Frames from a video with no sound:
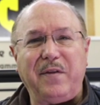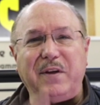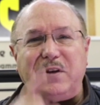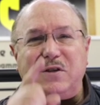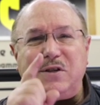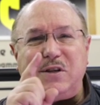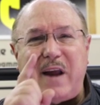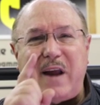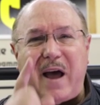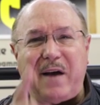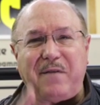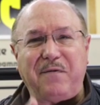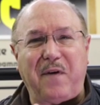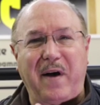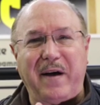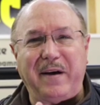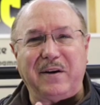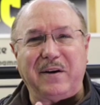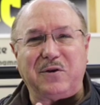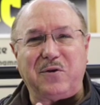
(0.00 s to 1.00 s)
the SNAC
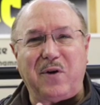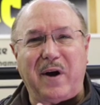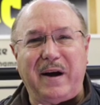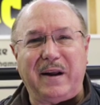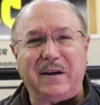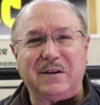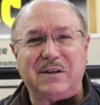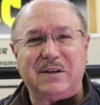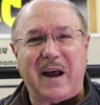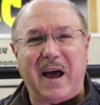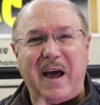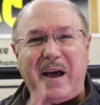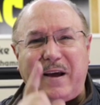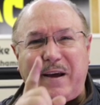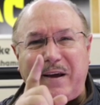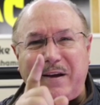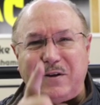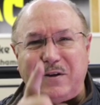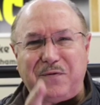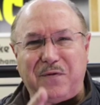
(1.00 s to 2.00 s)
Fighter Training
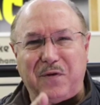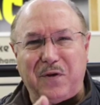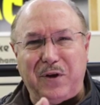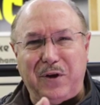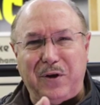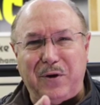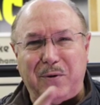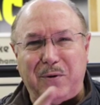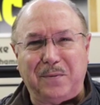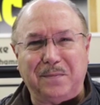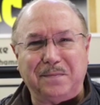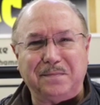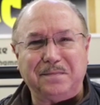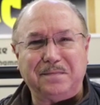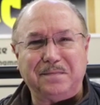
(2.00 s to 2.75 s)
Stack is for you.